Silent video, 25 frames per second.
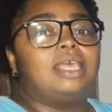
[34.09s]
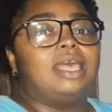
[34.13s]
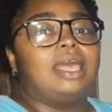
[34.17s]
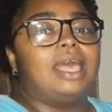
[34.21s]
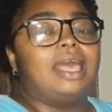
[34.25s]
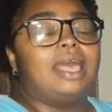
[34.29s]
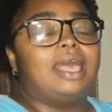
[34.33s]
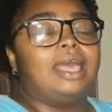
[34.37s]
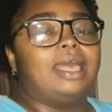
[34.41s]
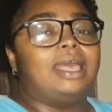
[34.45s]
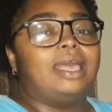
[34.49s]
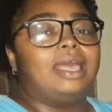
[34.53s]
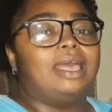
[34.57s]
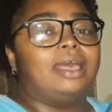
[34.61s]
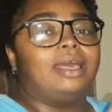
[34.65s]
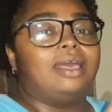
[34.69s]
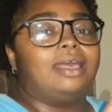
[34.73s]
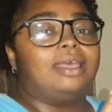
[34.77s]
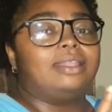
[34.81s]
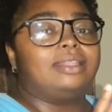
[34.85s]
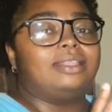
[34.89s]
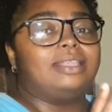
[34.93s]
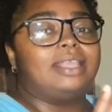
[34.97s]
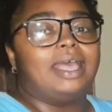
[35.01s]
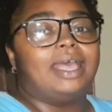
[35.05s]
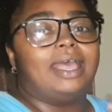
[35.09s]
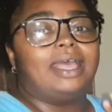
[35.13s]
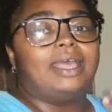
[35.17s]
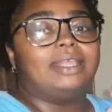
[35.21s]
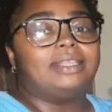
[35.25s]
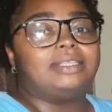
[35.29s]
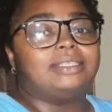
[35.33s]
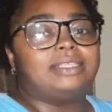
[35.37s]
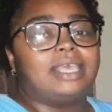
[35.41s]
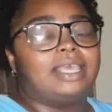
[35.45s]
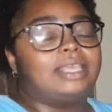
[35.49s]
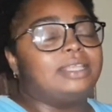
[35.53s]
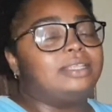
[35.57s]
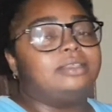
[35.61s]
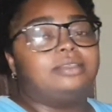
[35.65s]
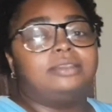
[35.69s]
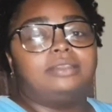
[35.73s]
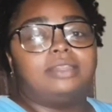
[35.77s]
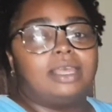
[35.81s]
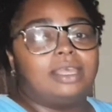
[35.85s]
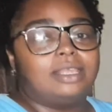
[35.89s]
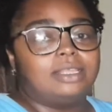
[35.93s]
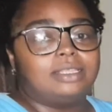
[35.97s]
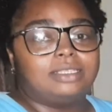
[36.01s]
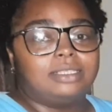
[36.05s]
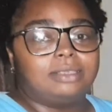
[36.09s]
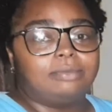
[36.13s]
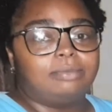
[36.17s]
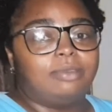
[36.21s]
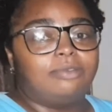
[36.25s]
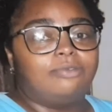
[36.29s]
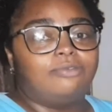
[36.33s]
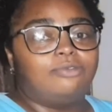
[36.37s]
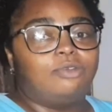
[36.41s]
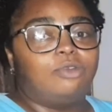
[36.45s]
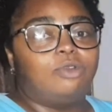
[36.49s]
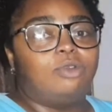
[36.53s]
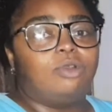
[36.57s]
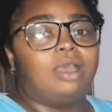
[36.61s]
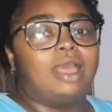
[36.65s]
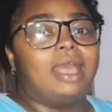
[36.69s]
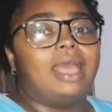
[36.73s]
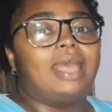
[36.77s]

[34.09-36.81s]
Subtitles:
that I didn't answer before,